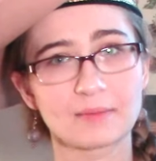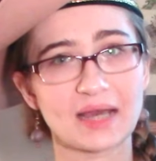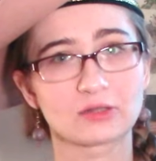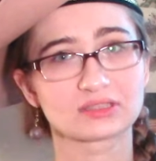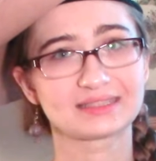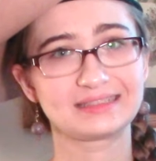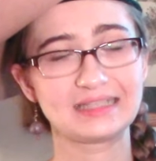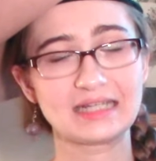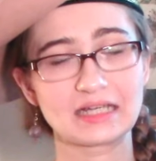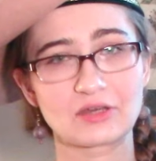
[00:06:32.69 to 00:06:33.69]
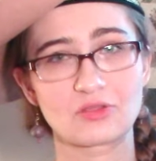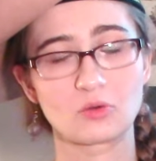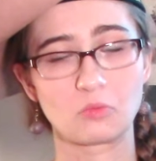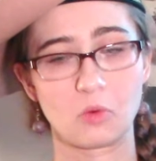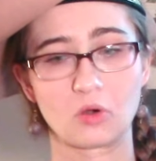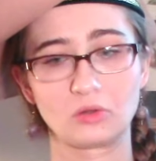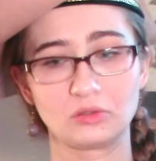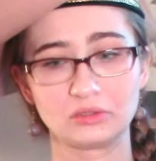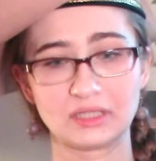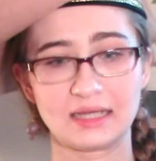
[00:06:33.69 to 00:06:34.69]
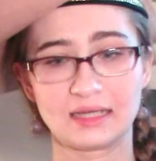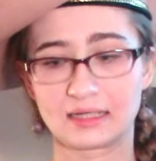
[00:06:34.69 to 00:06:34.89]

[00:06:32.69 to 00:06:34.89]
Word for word: about seeing the world